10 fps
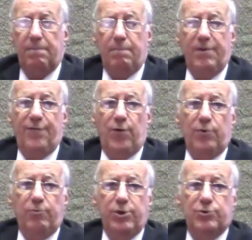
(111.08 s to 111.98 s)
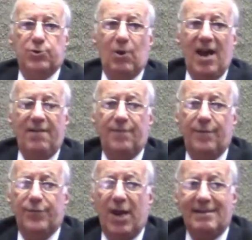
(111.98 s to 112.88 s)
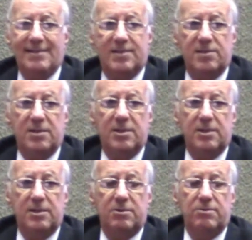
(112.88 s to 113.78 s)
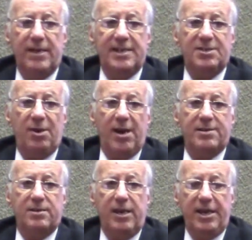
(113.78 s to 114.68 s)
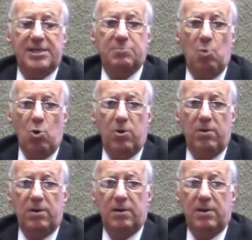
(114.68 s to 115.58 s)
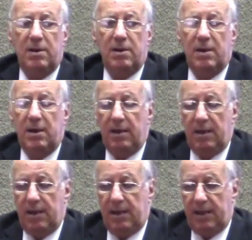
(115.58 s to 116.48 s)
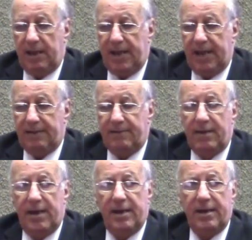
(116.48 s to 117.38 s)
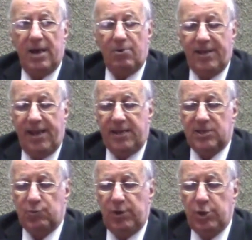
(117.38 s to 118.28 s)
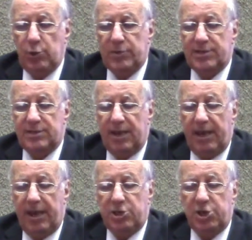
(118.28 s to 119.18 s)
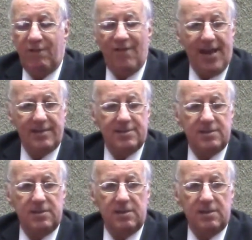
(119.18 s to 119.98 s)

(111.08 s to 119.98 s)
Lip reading: Before we used to have ducts to extract the smoke, and nowadays we use jet fans,